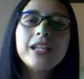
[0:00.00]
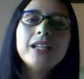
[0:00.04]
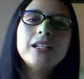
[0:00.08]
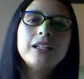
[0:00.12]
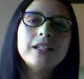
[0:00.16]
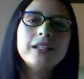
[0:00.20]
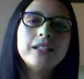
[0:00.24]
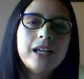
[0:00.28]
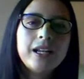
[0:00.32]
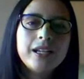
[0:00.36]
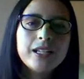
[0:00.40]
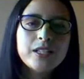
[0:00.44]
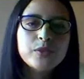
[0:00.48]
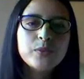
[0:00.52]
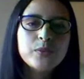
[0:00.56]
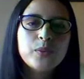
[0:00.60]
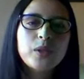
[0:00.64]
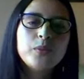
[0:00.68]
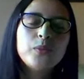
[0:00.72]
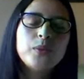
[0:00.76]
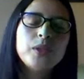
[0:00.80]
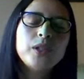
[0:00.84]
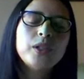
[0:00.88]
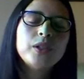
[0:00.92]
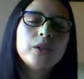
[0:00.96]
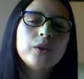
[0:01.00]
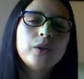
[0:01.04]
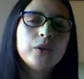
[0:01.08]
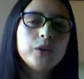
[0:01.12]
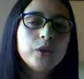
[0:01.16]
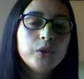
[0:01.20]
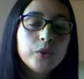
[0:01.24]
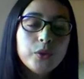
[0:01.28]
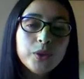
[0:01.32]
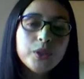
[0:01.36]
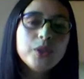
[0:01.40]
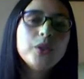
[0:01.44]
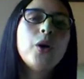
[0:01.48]
and that is what
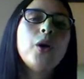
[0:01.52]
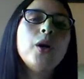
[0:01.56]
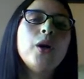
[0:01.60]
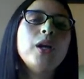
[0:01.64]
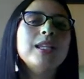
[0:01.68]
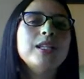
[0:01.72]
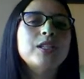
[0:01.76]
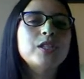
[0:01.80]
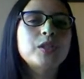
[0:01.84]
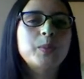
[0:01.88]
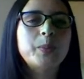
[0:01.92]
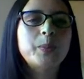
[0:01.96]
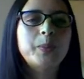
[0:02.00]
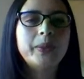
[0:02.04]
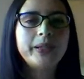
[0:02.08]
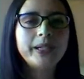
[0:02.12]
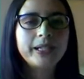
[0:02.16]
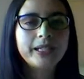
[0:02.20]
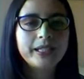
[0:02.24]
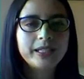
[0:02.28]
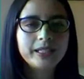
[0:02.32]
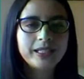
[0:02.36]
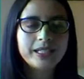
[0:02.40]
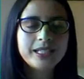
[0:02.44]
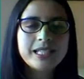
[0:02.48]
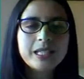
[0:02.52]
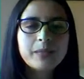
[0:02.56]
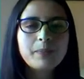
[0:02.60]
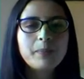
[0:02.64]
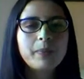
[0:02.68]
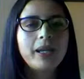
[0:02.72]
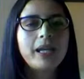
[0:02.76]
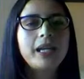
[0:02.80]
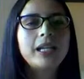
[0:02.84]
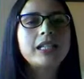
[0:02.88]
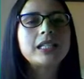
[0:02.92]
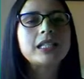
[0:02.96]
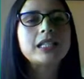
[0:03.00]
you are going to
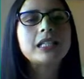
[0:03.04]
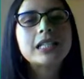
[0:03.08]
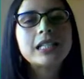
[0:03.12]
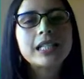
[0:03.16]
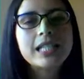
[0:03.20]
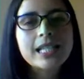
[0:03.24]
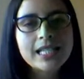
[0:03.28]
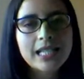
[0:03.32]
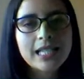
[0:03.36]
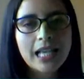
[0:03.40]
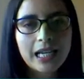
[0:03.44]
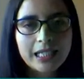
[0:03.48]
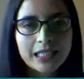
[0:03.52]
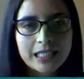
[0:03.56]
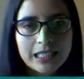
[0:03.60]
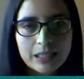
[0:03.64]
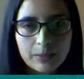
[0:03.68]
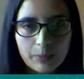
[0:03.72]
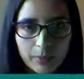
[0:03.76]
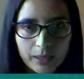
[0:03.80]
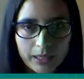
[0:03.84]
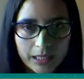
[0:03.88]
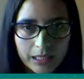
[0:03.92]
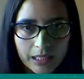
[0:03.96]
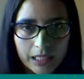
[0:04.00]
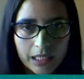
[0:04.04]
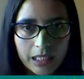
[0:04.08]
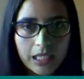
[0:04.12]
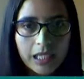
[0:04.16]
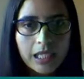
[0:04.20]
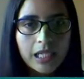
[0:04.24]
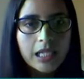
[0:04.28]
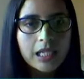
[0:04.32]
participate in this activity.